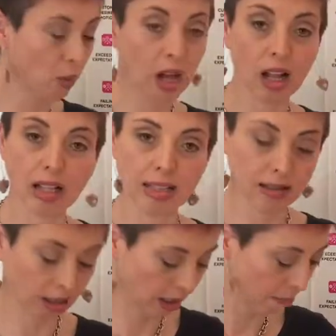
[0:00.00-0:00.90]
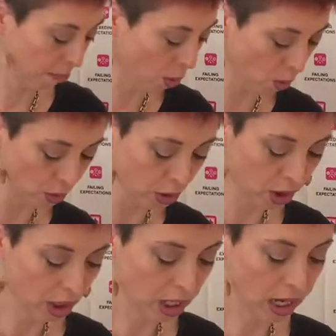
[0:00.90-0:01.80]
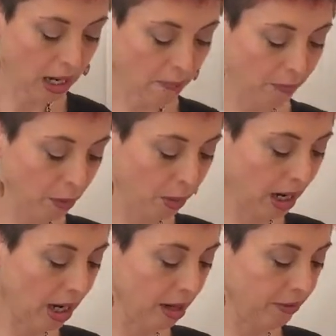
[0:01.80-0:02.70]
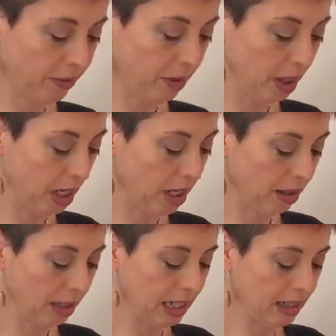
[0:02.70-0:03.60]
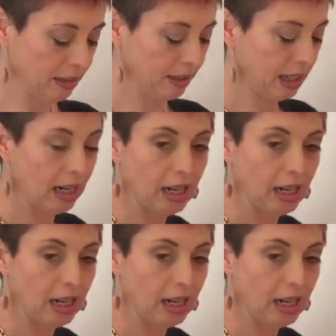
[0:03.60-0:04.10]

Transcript: well is a clipboard. We have these